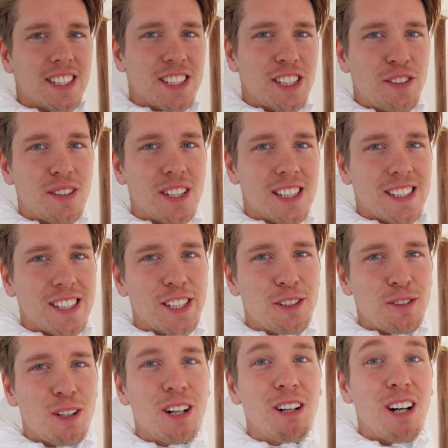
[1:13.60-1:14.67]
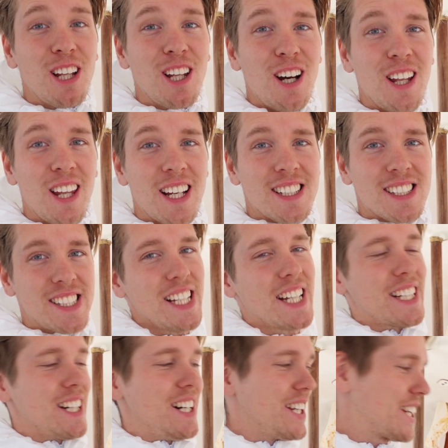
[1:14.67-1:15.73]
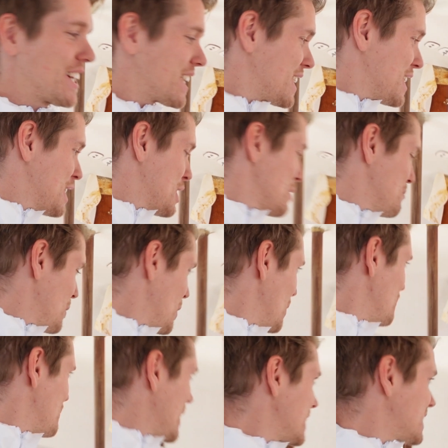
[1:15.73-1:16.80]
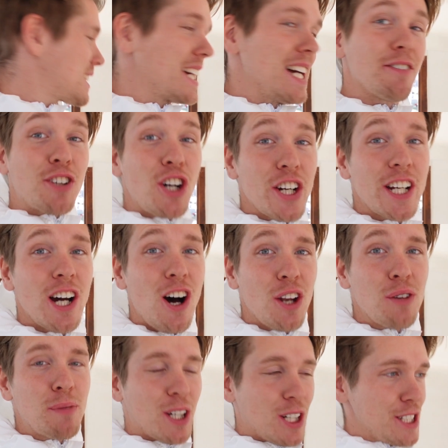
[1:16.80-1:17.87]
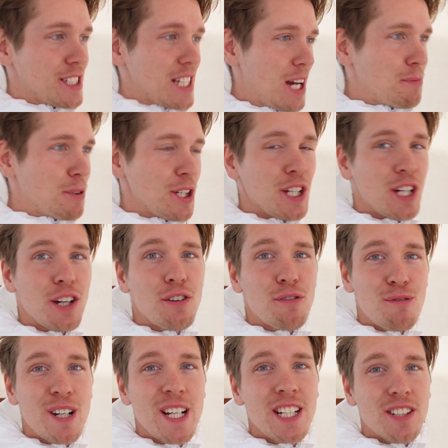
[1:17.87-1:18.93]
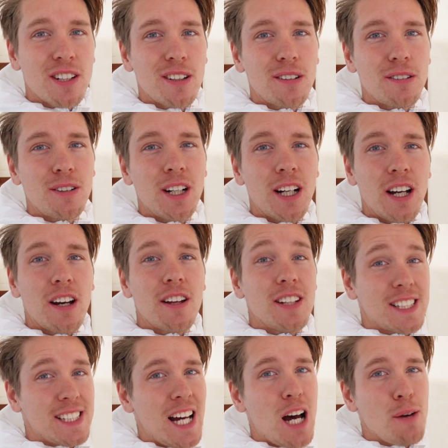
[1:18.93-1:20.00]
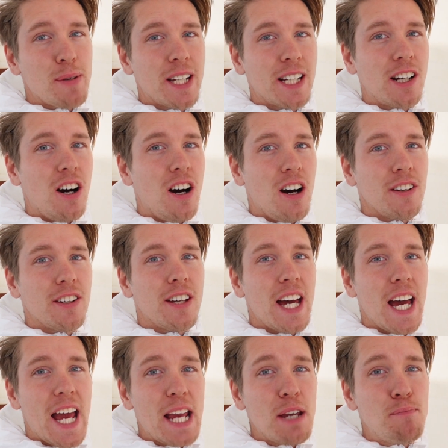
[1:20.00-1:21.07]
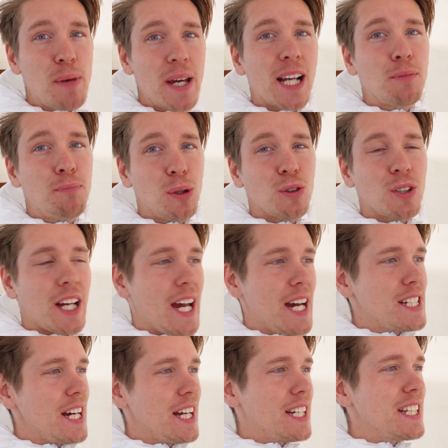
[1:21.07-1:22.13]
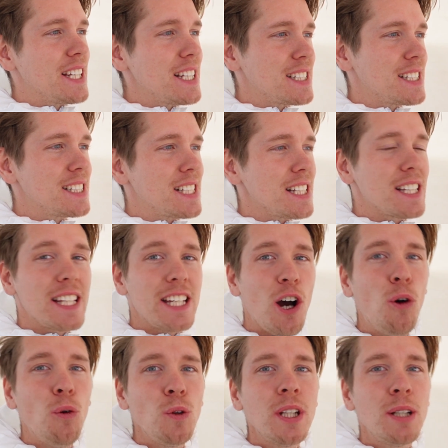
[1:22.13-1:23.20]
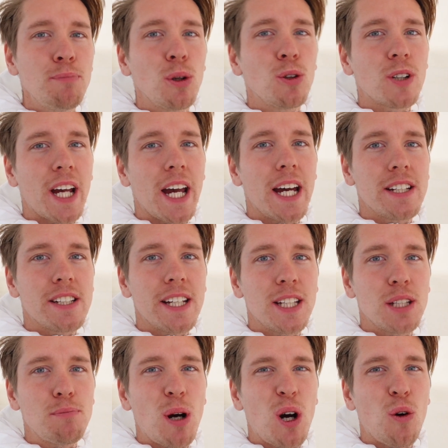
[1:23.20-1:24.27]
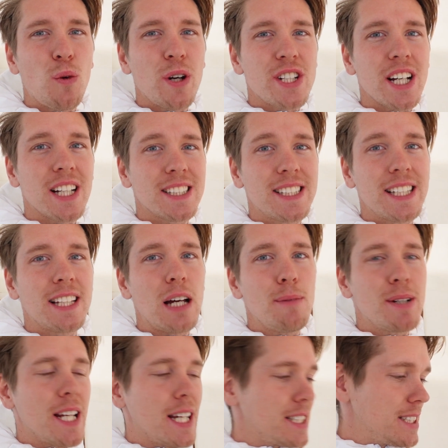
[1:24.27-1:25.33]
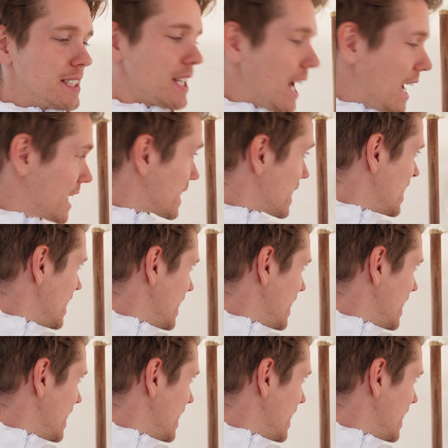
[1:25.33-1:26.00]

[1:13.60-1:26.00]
suit this suit a lot less than Nadiana, but basically I've got it on because I'm going to redo the tabbing on a big bulkhead, and this is the only bulkhead in the boat which has delaminated, and